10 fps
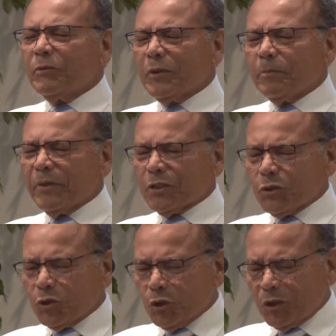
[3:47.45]
with
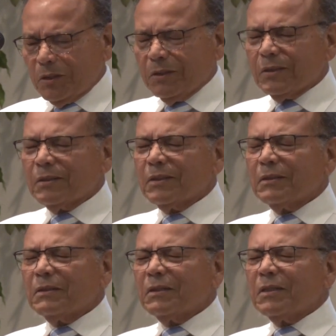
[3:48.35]
Pastor Jordan
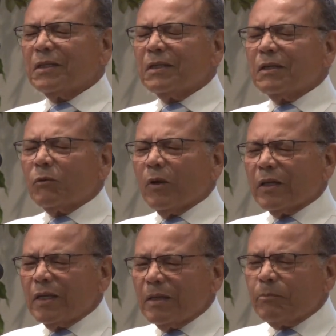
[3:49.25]
while
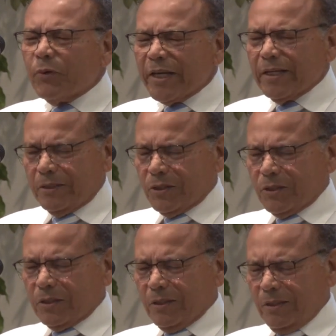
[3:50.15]
he brings